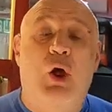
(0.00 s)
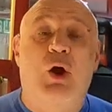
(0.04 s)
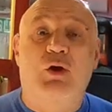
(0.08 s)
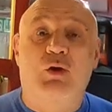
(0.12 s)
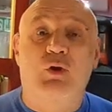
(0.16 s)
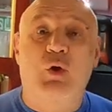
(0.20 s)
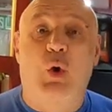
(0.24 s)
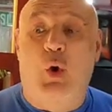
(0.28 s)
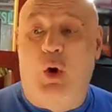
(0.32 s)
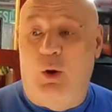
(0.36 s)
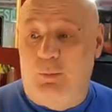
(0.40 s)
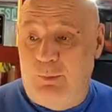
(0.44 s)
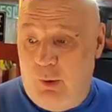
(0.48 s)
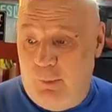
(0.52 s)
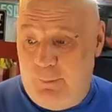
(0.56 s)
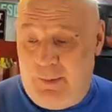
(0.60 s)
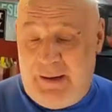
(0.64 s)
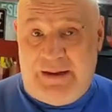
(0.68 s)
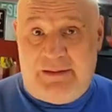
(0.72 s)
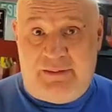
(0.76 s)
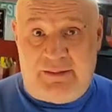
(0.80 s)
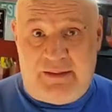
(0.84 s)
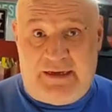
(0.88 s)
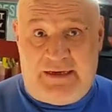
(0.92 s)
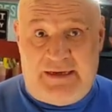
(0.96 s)
Like normal,
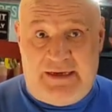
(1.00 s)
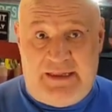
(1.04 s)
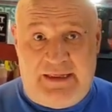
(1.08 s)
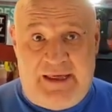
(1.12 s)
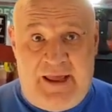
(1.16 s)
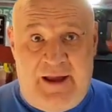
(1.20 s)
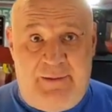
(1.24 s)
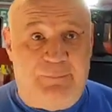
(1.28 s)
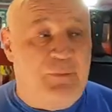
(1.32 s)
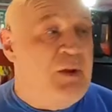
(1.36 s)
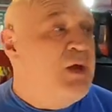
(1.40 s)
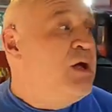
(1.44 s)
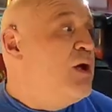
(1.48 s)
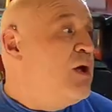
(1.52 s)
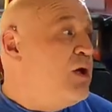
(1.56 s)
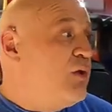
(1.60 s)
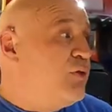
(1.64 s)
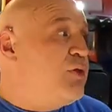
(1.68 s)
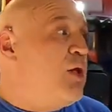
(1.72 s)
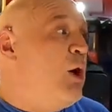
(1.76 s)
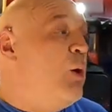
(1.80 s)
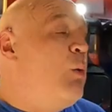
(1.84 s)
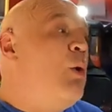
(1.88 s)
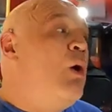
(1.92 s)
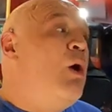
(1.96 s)
basically, yeah.
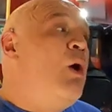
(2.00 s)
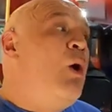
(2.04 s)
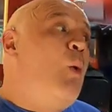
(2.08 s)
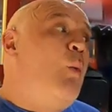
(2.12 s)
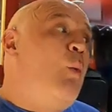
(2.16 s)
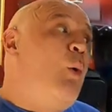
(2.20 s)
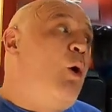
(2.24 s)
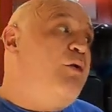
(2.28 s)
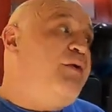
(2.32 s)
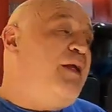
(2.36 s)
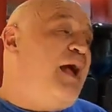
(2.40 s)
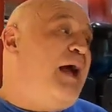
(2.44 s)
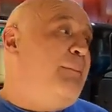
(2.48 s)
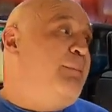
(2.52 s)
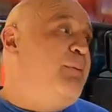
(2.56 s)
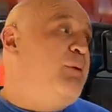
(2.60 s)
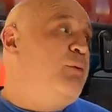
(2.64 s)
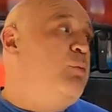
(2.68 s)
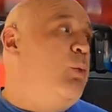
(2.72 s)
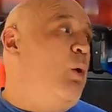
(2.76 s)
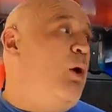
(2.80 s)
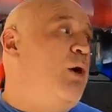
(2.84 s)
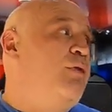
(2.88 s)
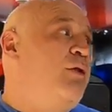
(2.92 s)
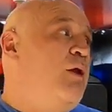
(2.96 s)
So what
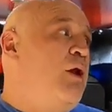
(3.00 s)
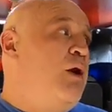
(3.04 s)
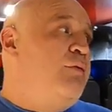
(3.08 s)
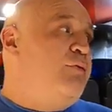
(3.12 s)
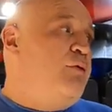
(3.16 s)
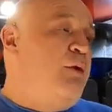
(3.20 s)
happened was,